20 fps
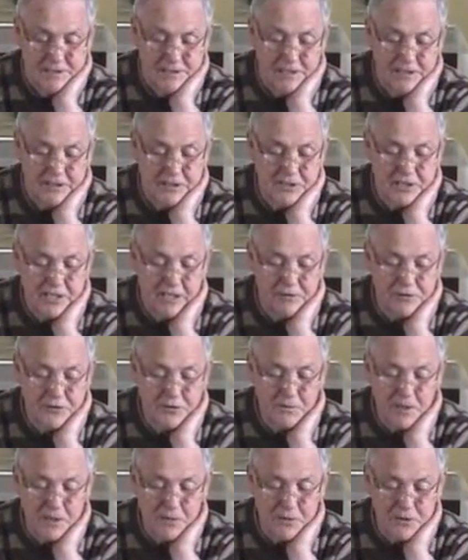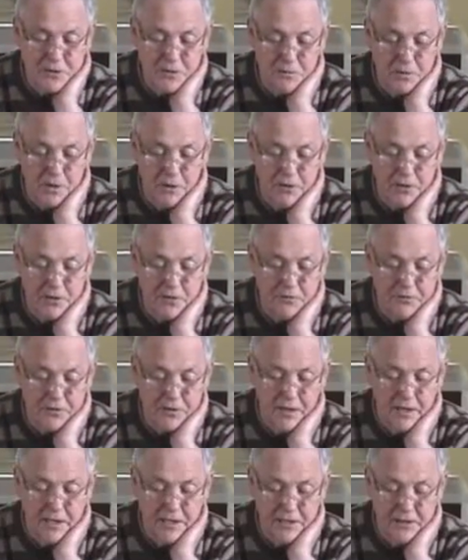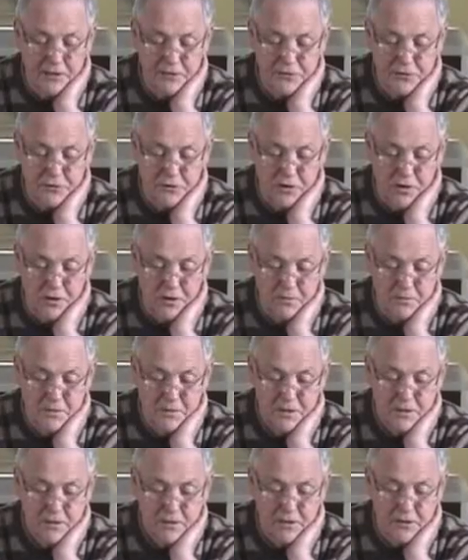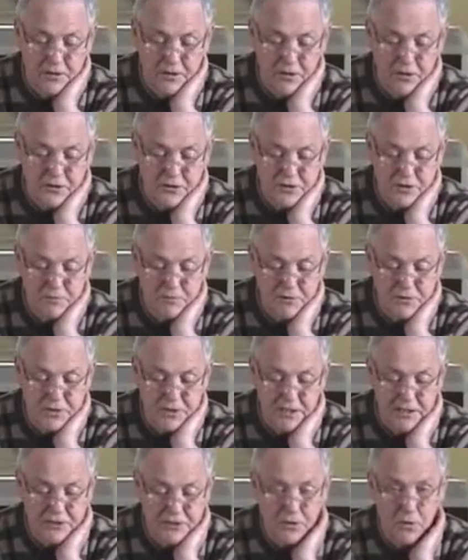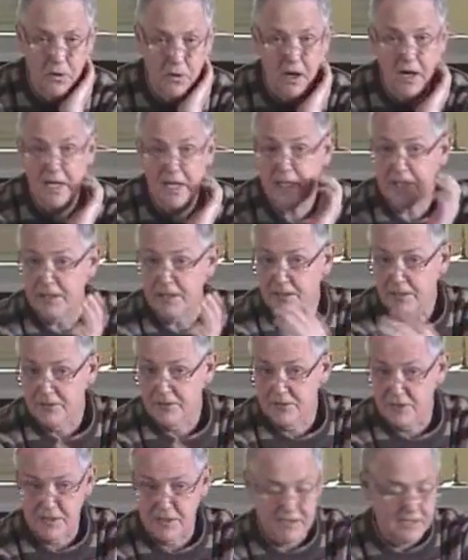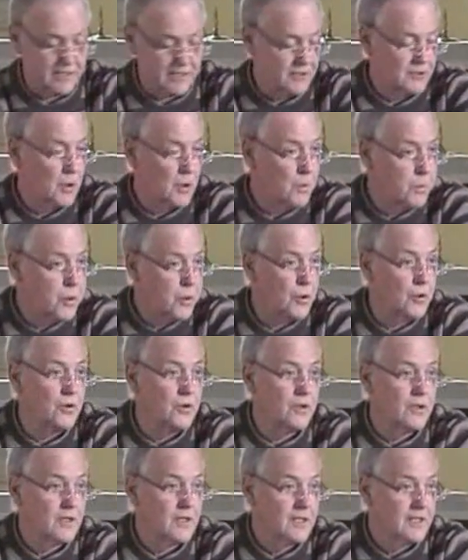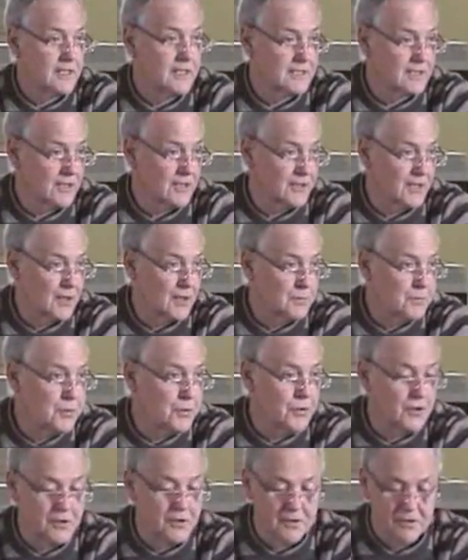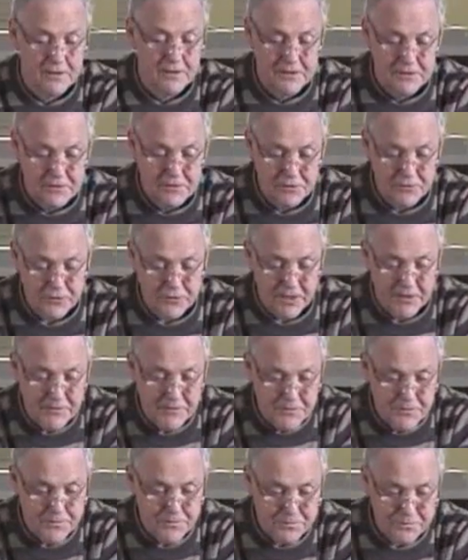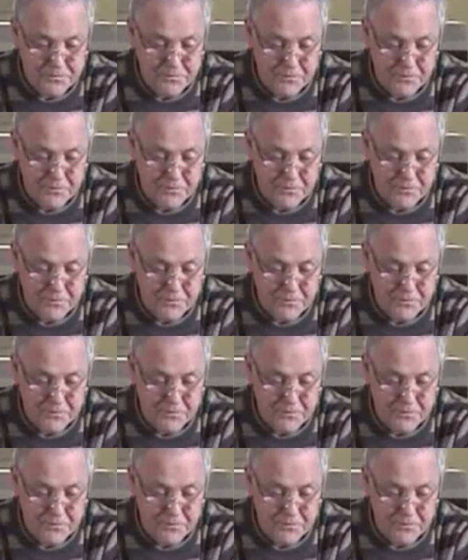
Like the sound you make when you're blowing a fly off your arm on a hot summer's day. So I translate this, it's like that. Okay?